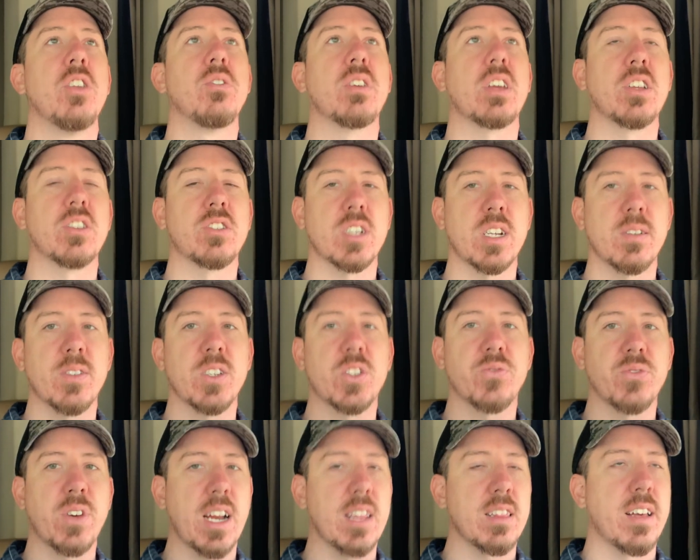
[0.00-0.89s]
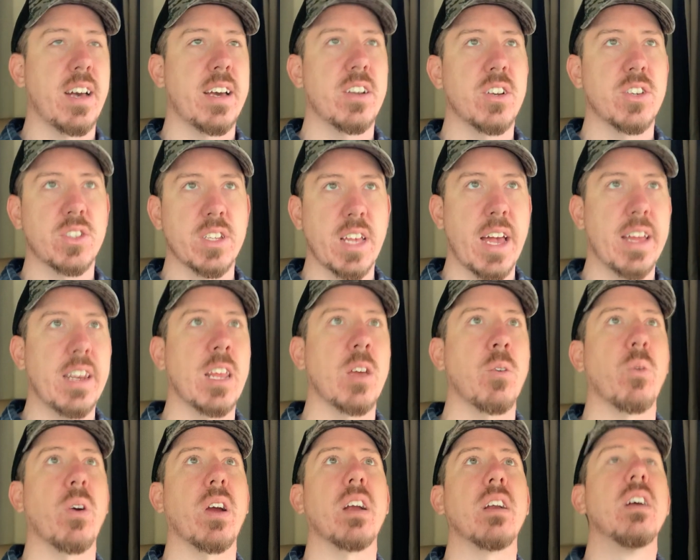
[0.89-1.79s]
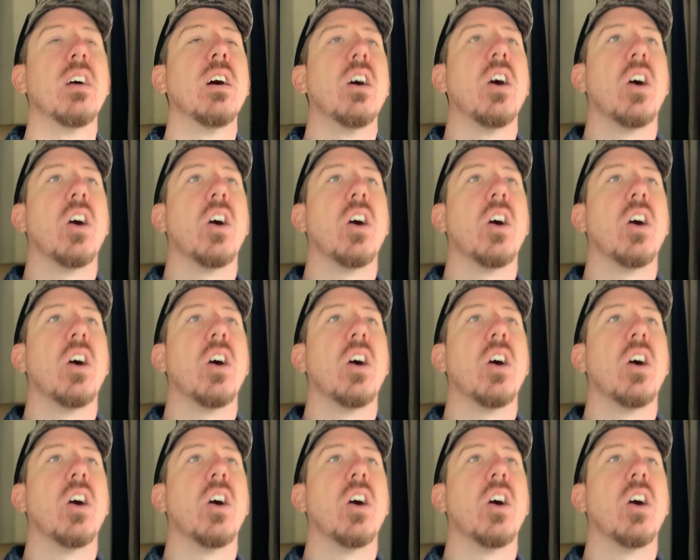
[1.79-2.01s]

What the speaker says: You can service Freightliners anywhere.